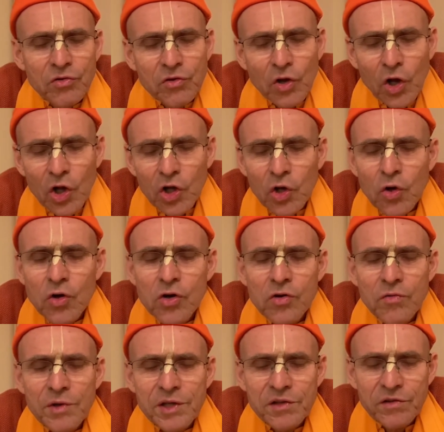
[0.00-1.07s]
along
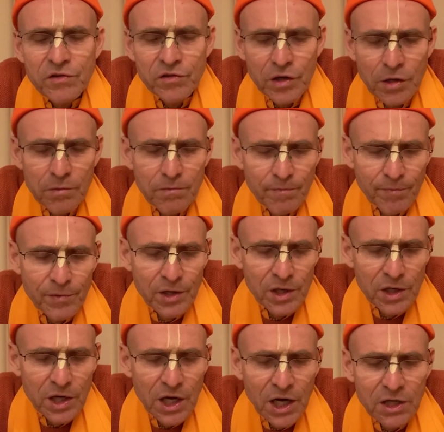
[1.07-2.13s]
with some
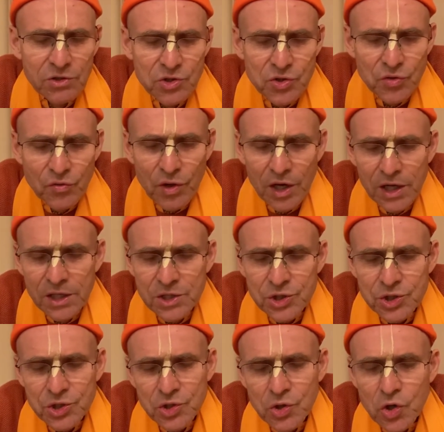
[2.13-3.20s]

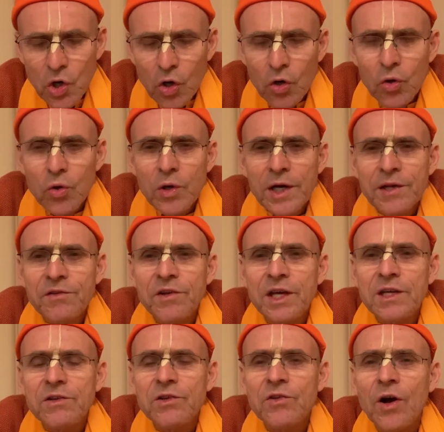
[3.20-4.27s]
entourage, to go and
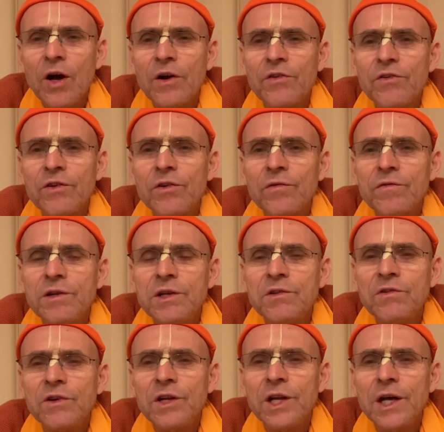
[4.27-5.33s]
take the darshan of
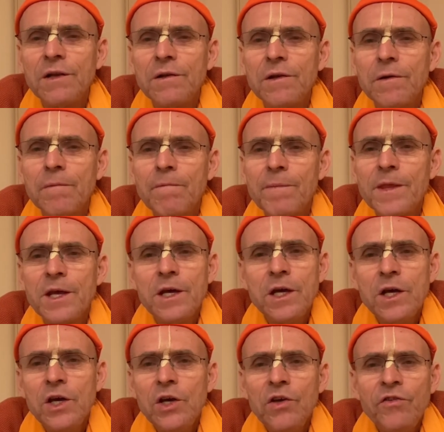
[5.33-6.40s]
Nityānanda.
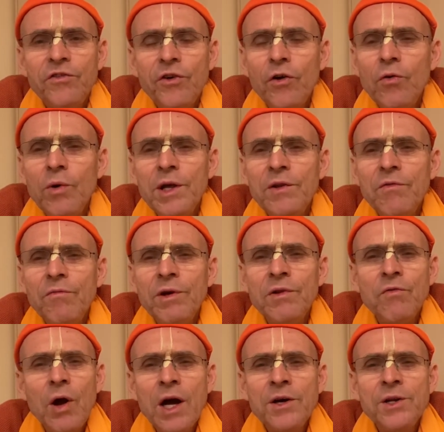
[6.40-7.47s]
So when
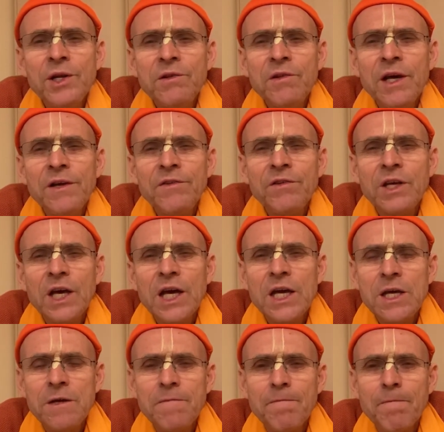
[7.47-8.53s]
Raghunath Das
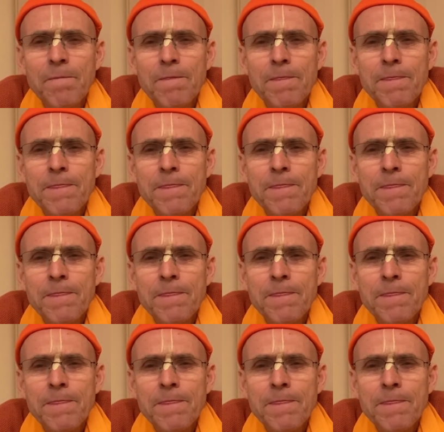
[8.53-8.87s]
came